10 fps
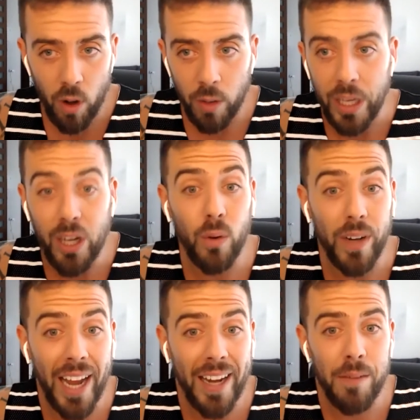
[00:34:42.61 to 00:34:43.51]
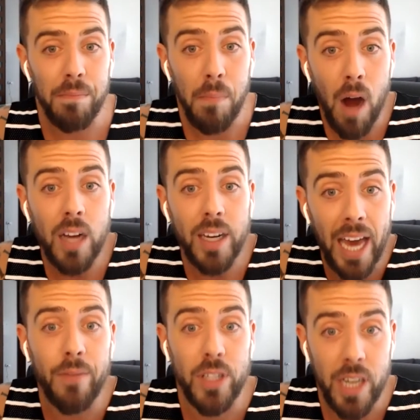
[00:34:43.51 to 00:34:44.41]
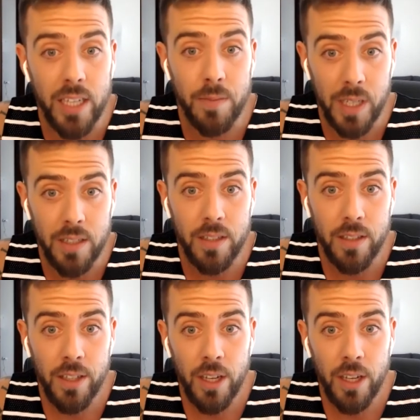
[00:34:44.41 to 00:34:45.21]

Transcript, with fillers: and we created mock advertisements,